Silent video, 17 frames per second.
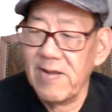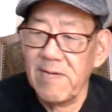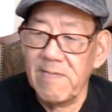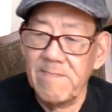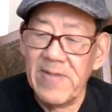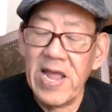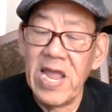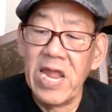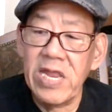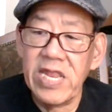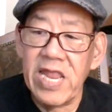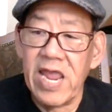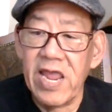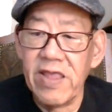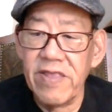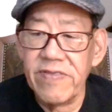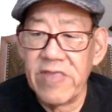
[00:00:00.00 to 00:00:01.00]
my
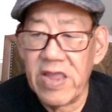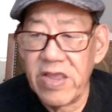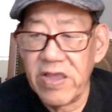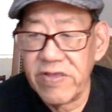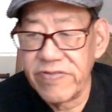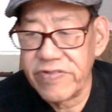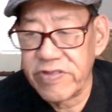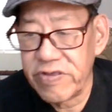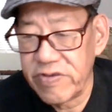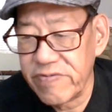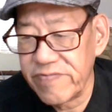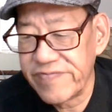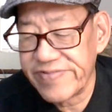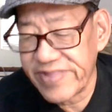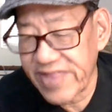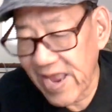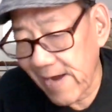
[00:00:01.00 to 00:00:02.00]
days, I used to use
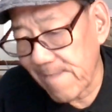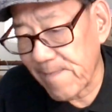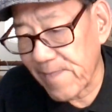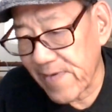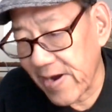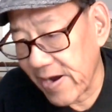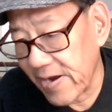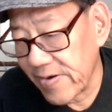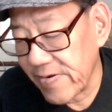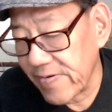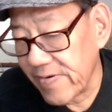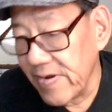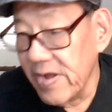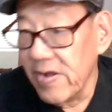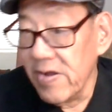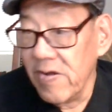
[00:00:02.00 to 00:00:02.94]
a typewriter.